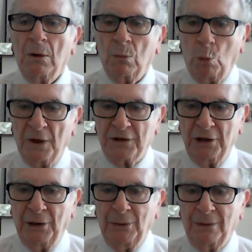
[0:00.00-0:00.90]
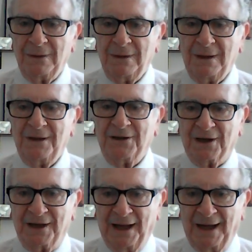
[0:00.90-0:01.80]
with you
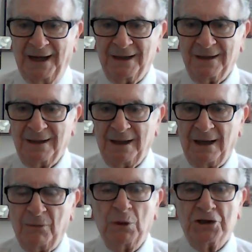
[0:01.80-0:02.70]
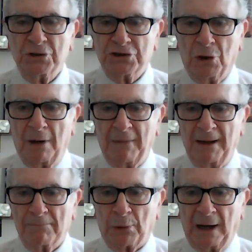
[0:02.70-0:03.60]
today. Would you join me
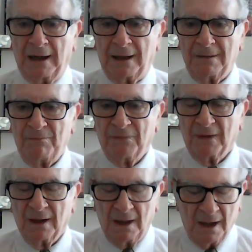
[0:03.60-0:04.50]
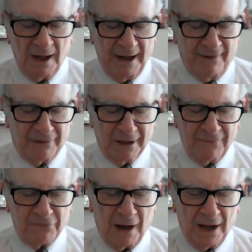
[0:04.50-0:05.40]
in prayer? Heavenly
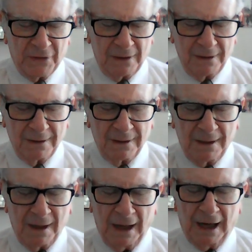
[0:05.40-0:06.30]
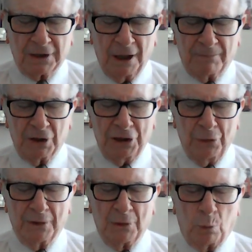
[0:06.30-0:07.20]
Father, I come to
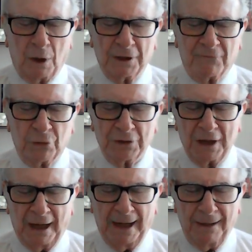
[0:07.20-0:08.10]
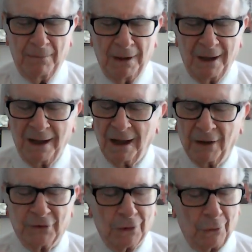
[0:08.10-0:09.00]
you in the wonderful name
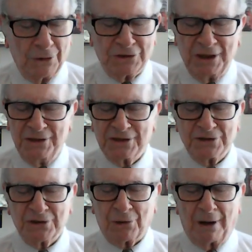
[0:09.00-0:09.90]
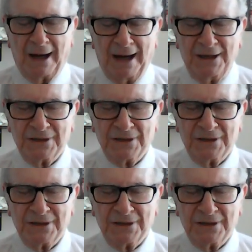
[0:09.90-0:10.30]
of the Lord Jesus Christ.